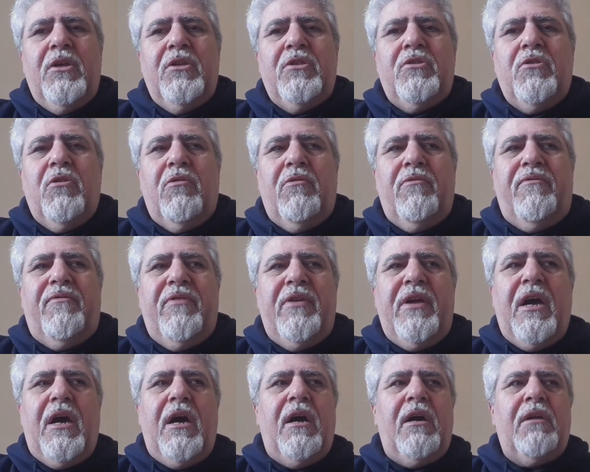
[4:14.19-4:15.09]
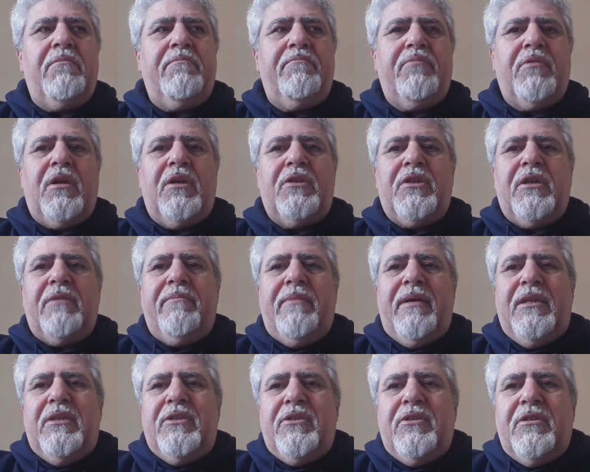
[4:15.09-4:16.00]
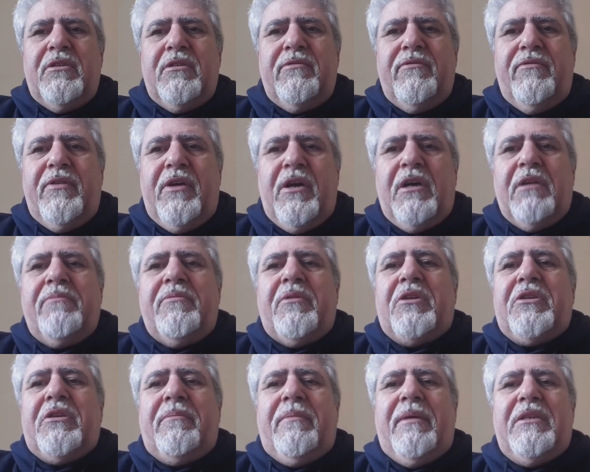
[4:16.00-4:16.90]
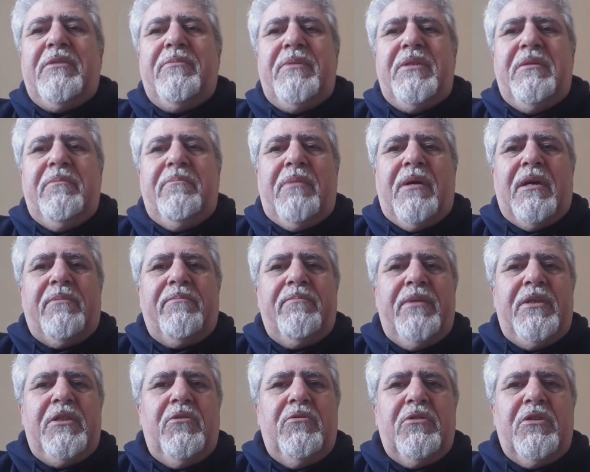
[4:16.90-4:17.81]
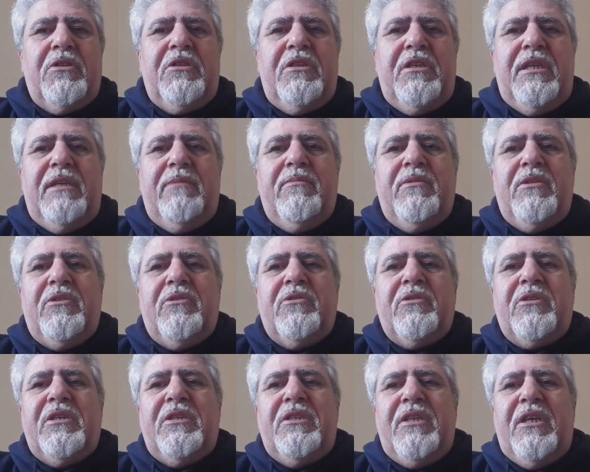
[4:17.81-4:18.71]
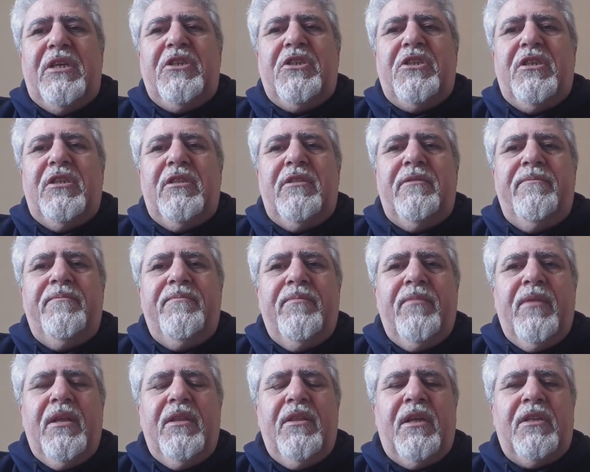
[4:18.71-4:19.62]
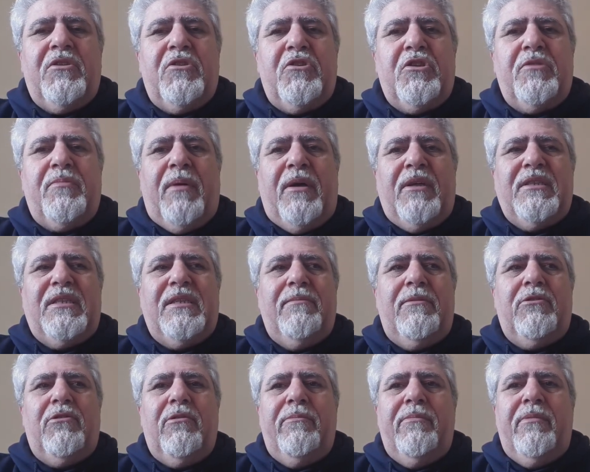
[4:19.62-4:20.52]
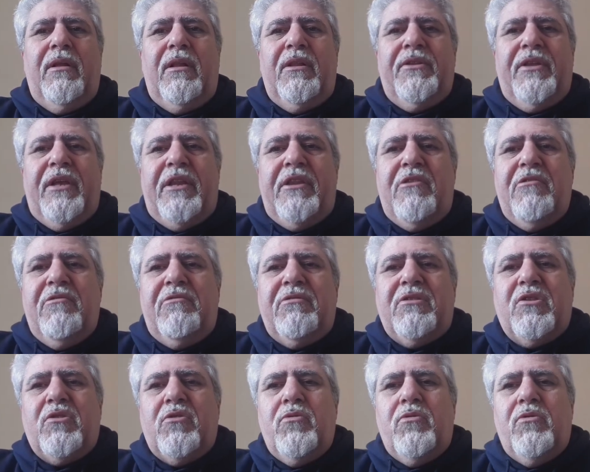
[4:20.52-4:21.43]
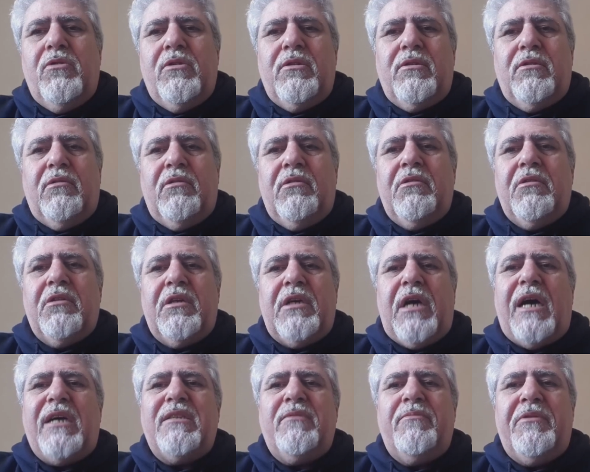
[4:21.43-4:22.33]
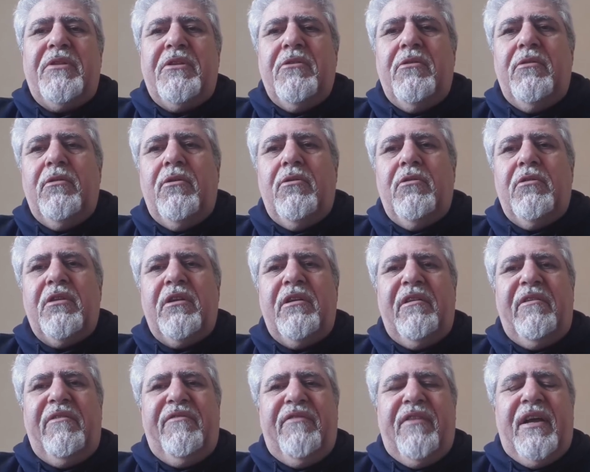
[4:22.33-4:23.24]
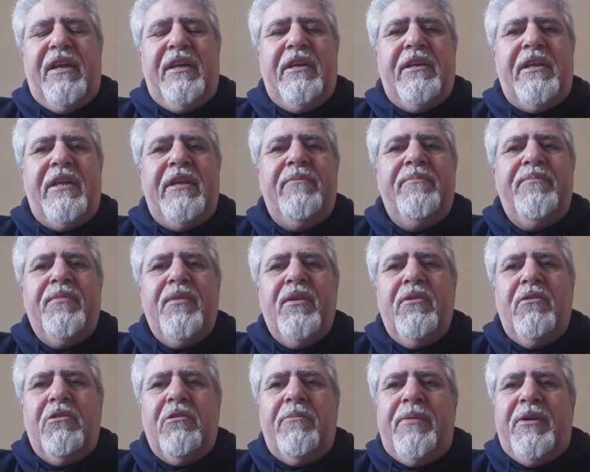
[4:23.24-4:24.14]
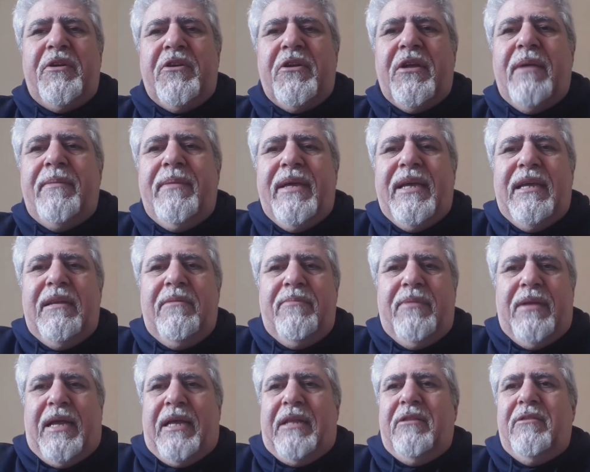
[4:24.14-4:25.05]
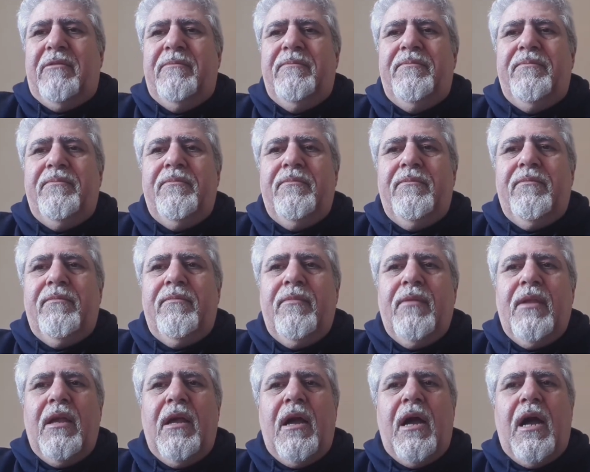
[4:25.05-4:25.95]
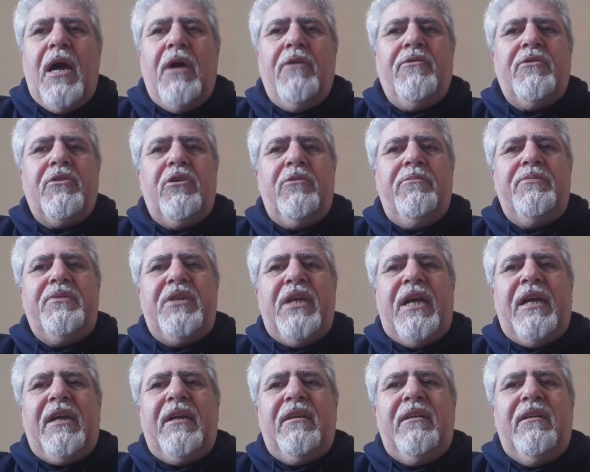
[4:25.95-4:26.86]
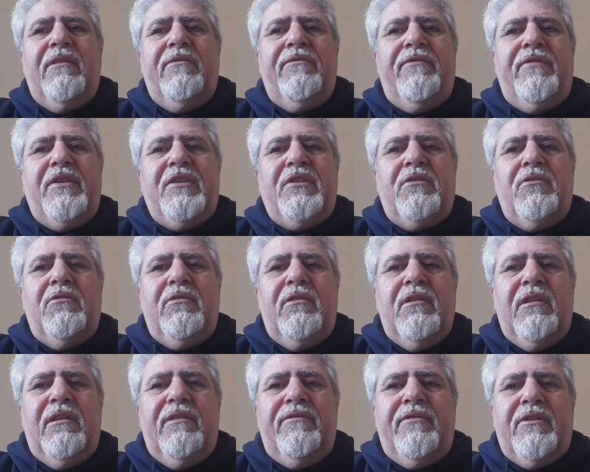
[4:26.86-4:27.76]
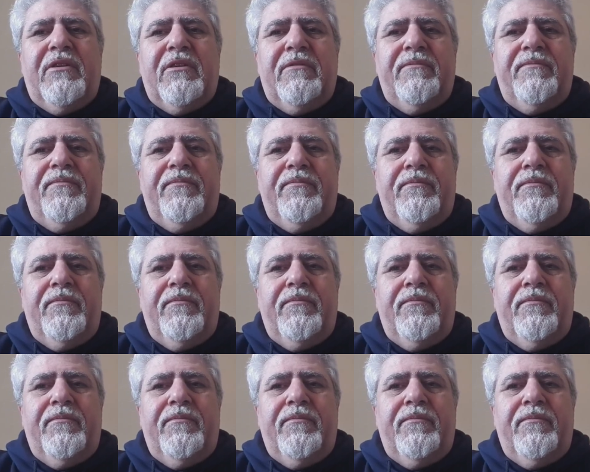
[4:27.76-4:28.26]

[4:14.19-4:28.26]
So if we are project managers, if we are project management department or a team in an organization that's responsible to build a new school or a hospital or a refinery or a petrochemical plant, our objective is to deliver